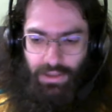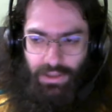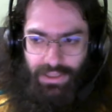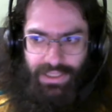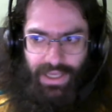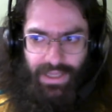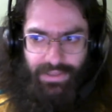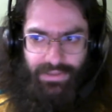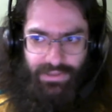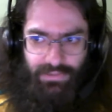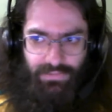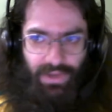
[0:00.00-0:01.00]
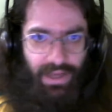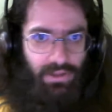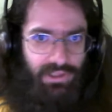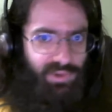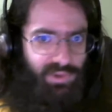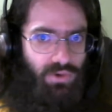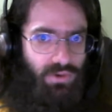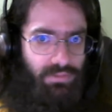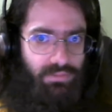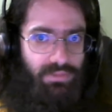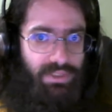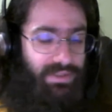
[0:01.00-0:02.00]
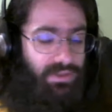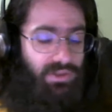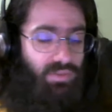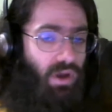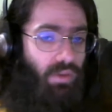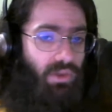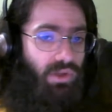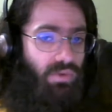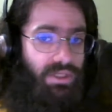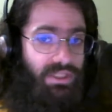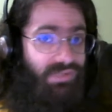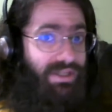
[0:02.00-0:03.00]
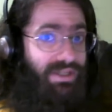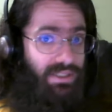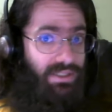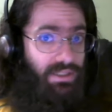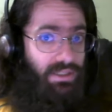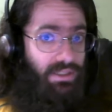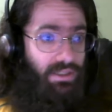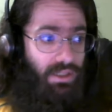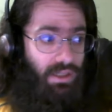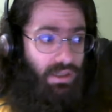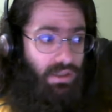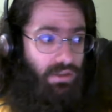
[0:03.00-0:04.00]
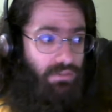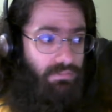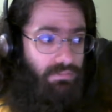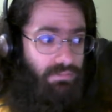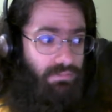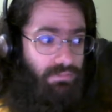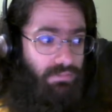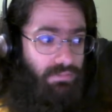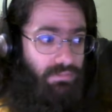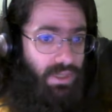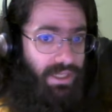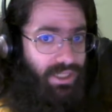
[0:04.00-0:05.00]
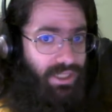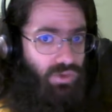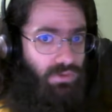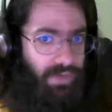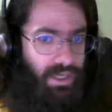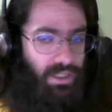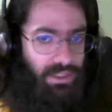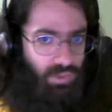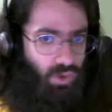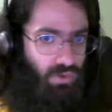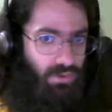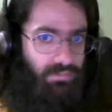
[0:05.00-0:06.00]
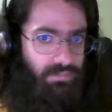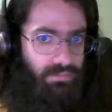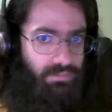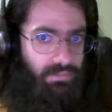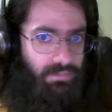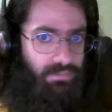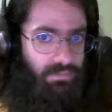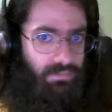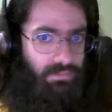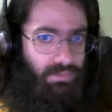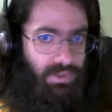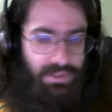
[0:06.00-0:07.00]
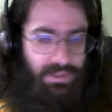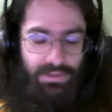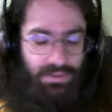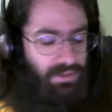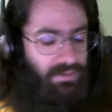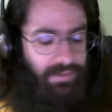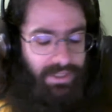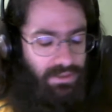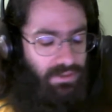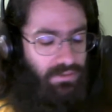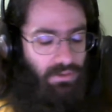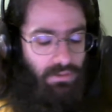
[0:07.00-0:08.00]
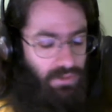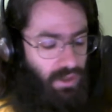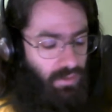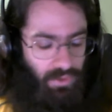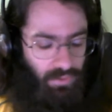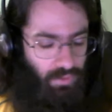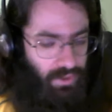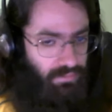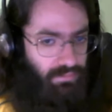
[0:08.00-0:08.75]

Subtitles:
ES File Explorer is the popular one. It's basically an actual file explorer, because the devices don't come with one.